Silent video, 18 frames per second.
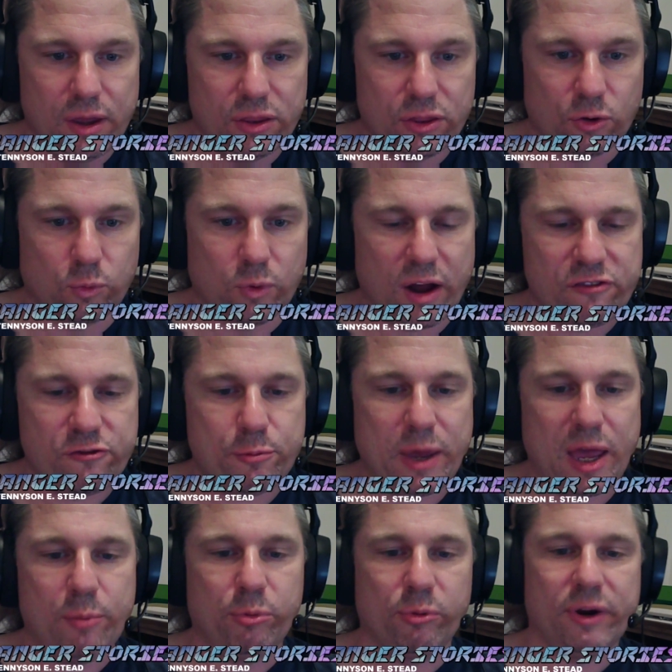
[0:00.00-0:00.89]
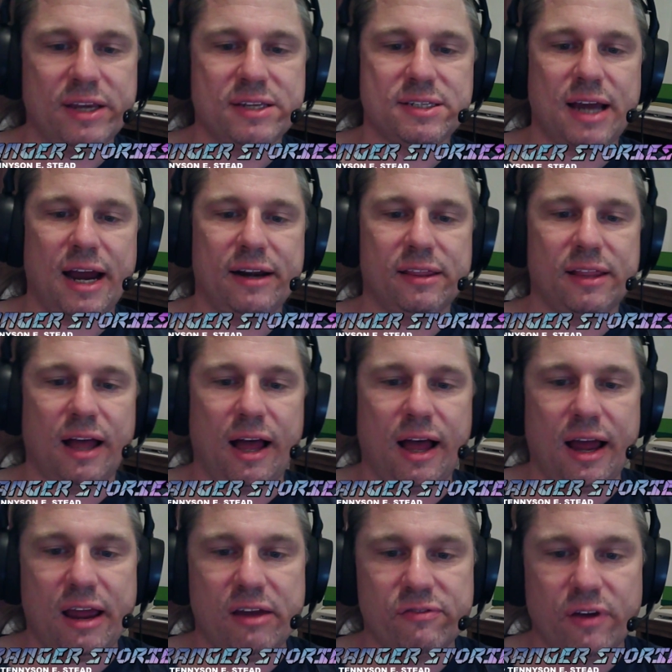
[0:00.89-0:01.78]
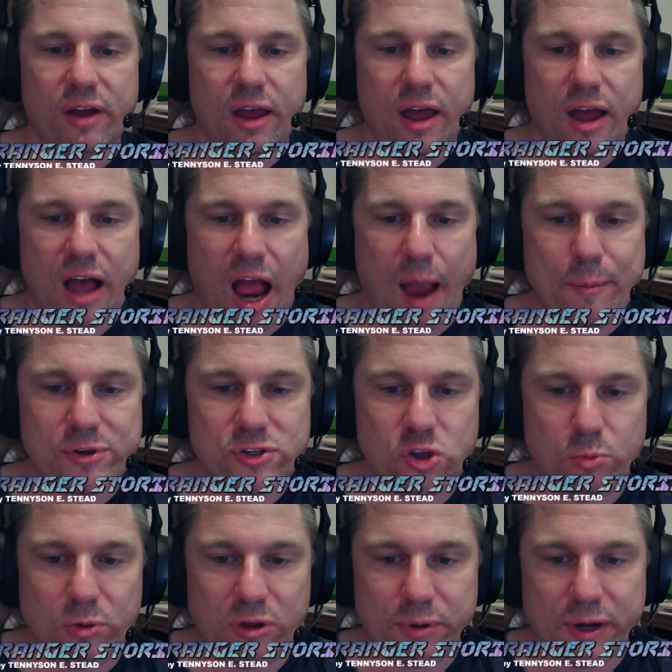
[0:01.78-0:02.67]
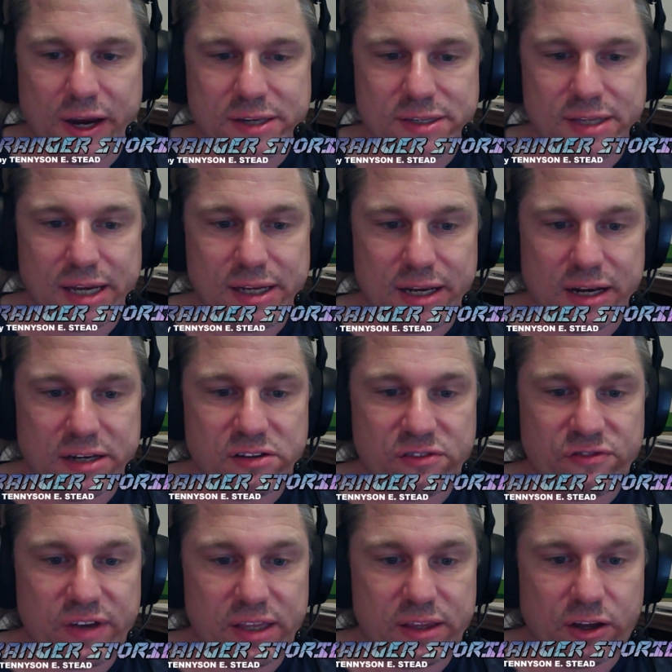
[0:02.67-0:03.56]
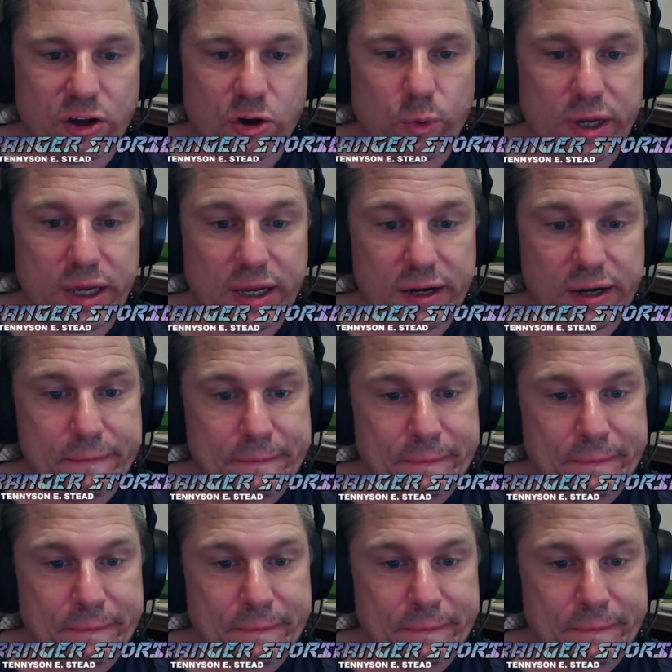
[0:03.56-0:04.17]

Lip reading: the rough, papery side of the hive, I'm assuming because they needed to feed the queen.